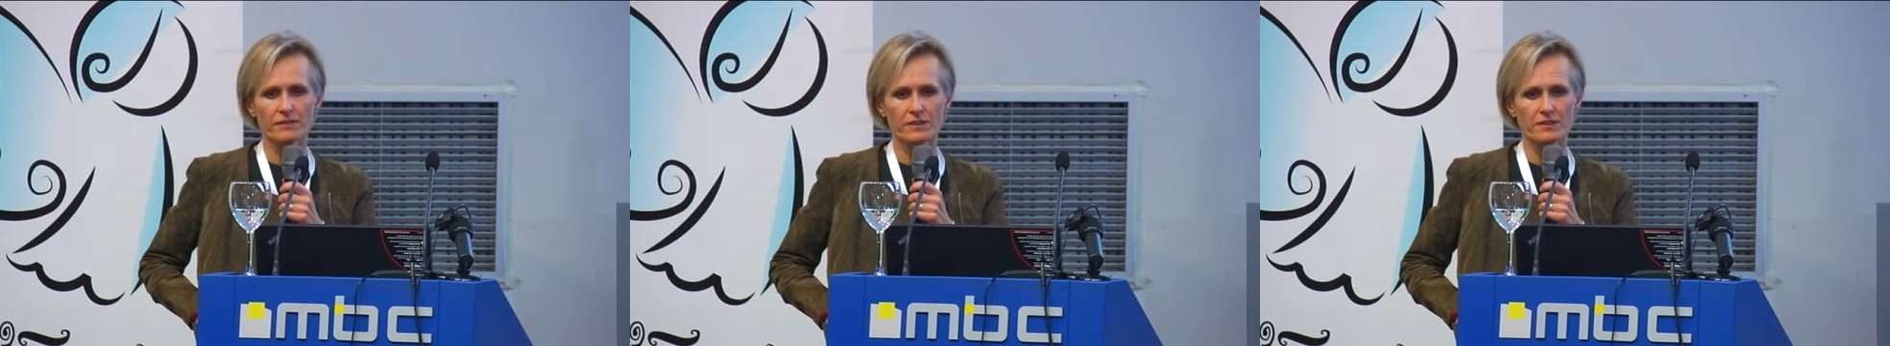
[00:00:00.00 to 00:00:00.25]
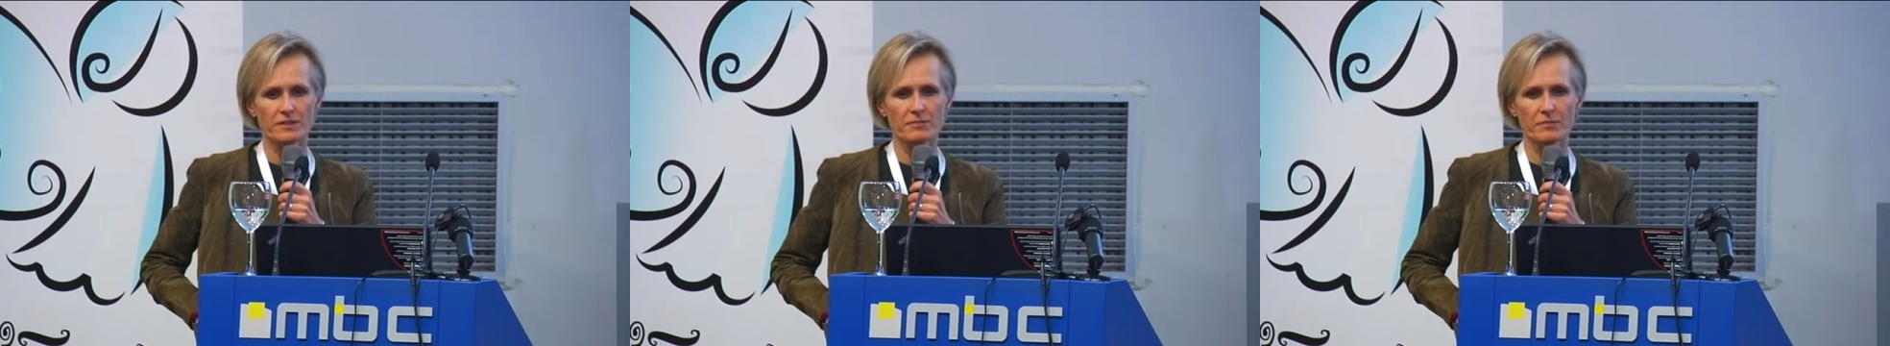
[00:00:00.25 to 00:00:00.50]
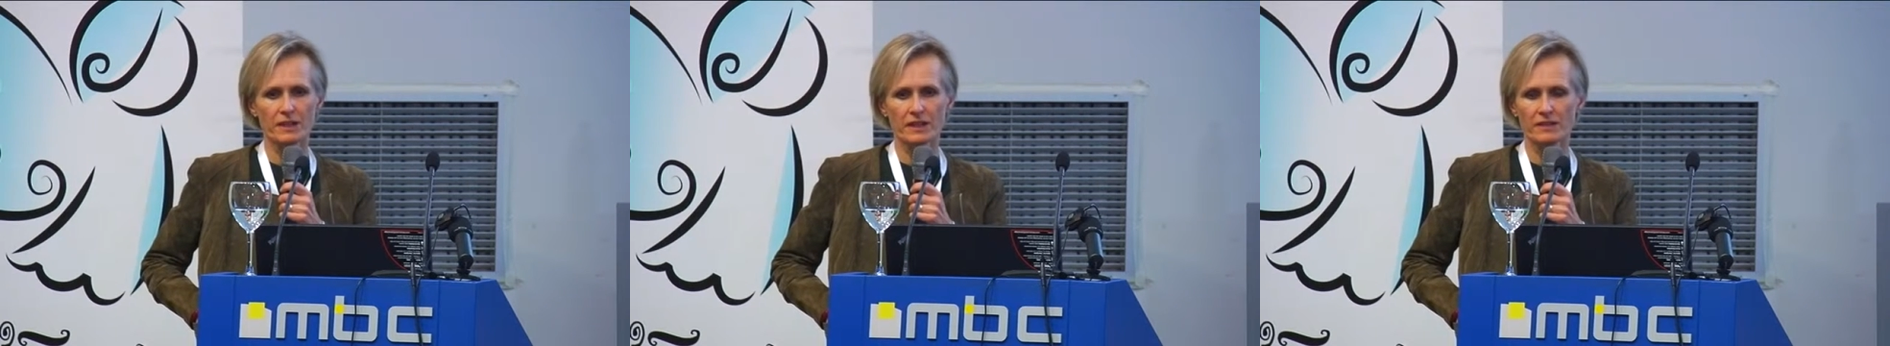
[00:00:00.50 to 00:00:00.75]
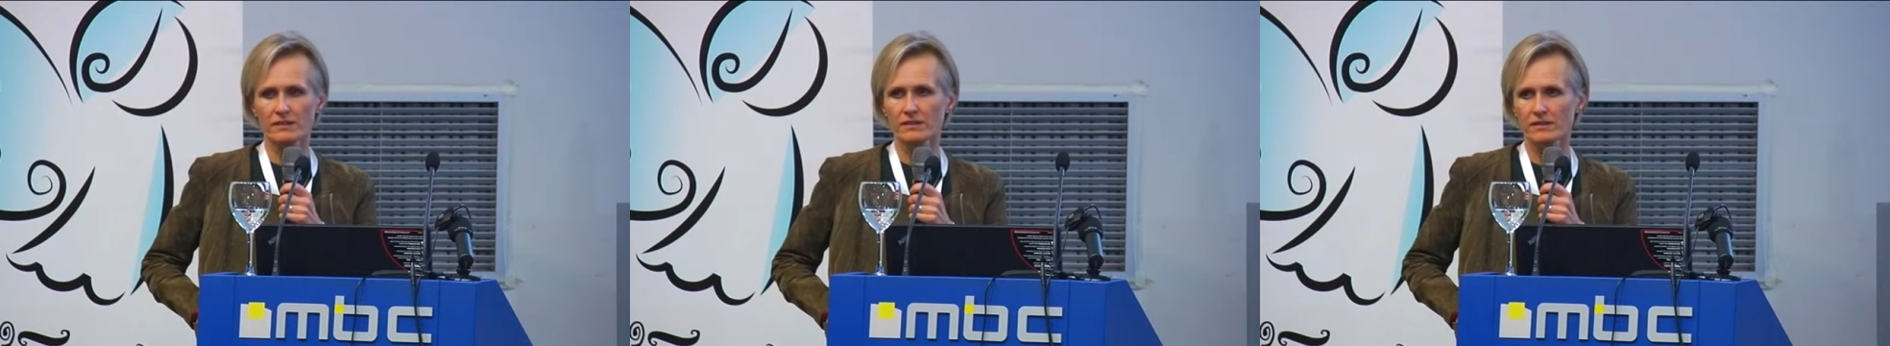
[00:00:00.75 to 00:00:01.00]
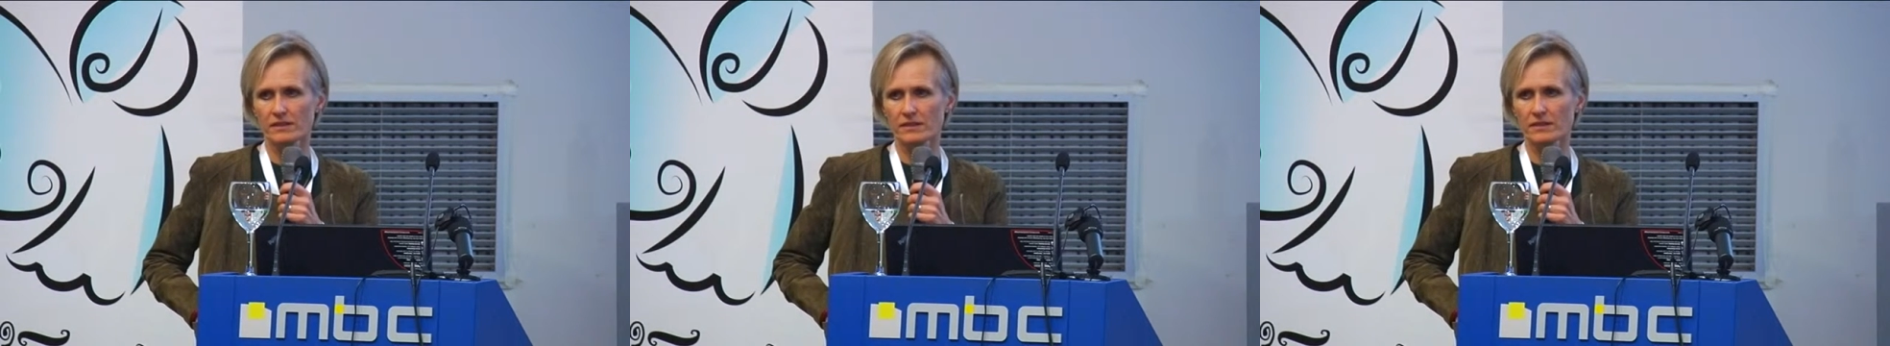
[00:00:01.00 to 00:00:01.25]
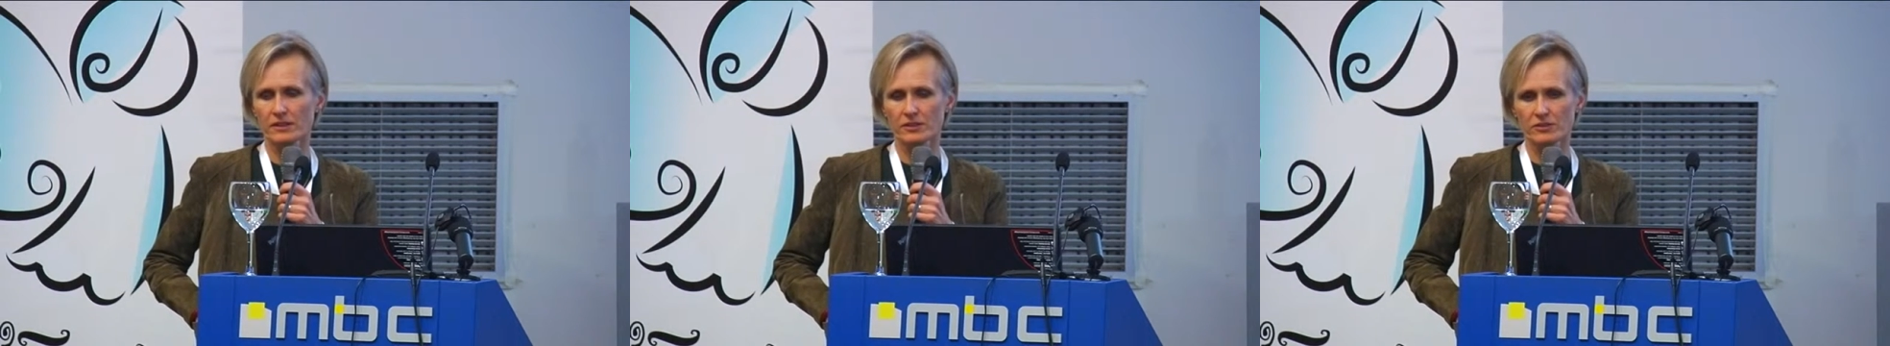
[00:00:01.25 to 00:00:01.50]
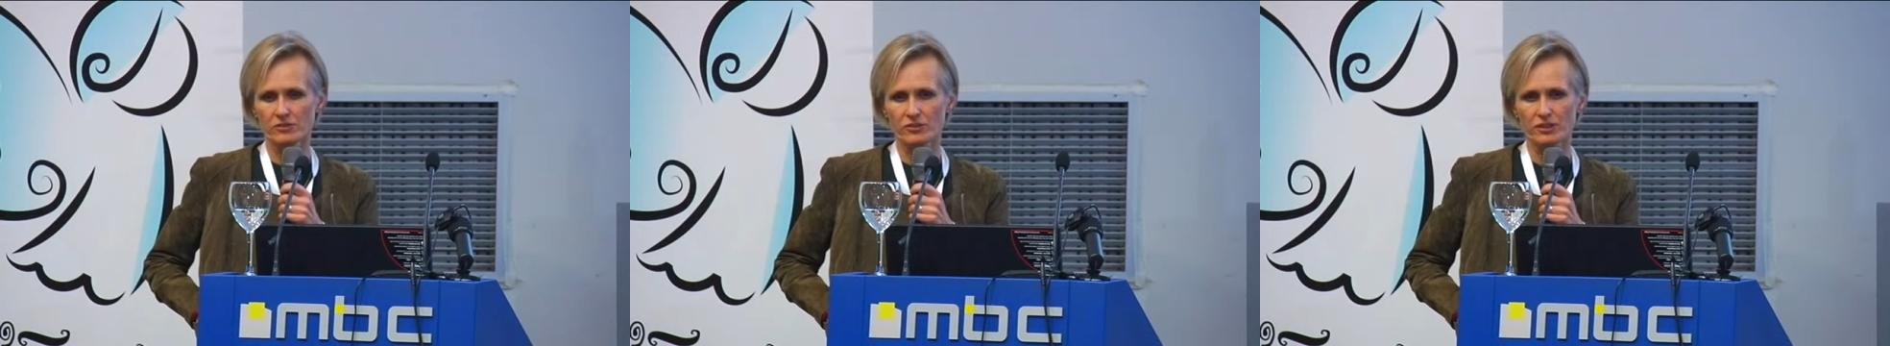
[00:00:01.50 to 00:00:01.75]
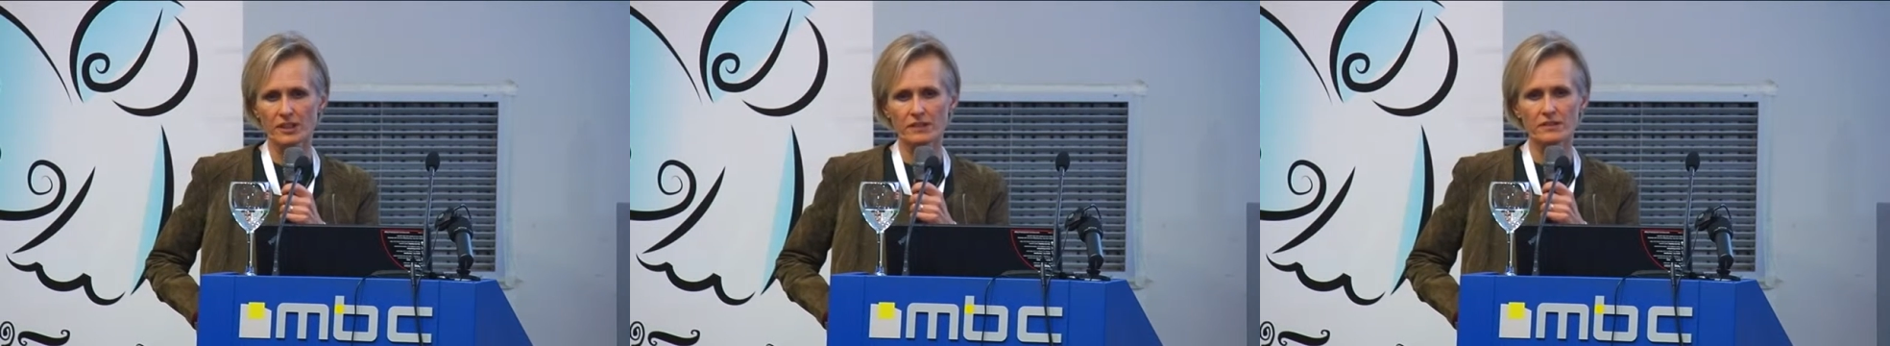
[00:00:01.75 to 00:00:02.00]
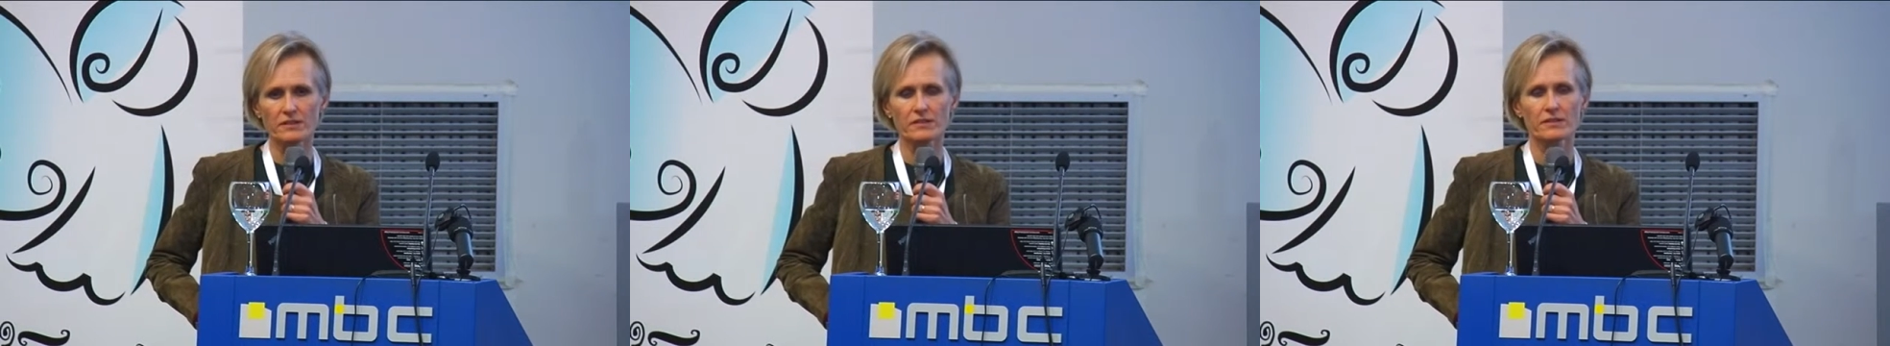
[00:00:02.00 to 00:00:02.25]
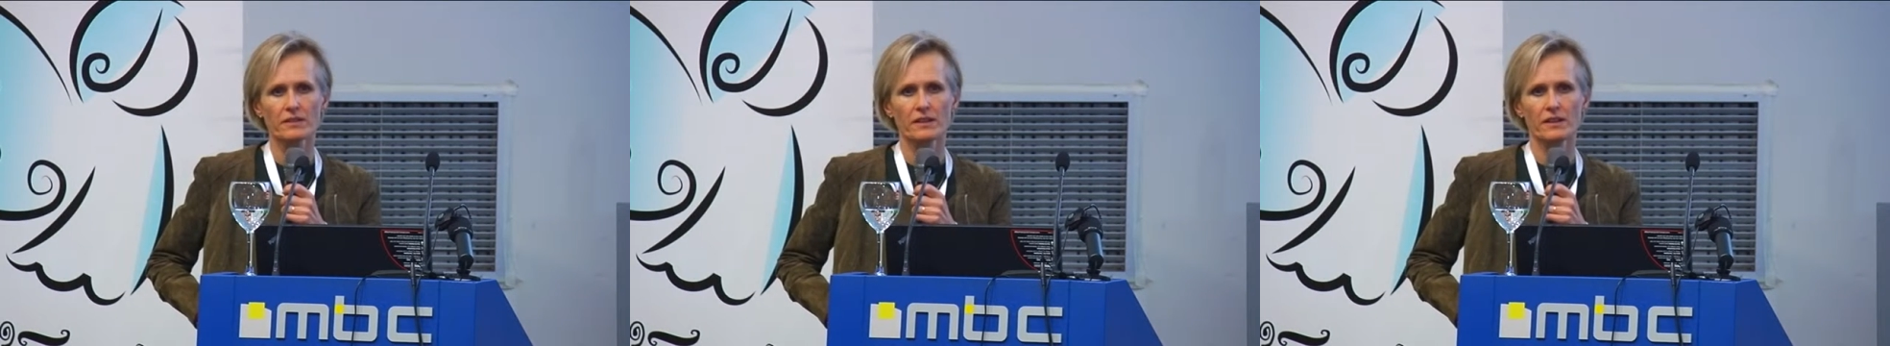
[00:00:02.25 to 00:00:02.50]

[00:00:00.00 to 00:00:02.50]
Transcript: first in man, clinical trials.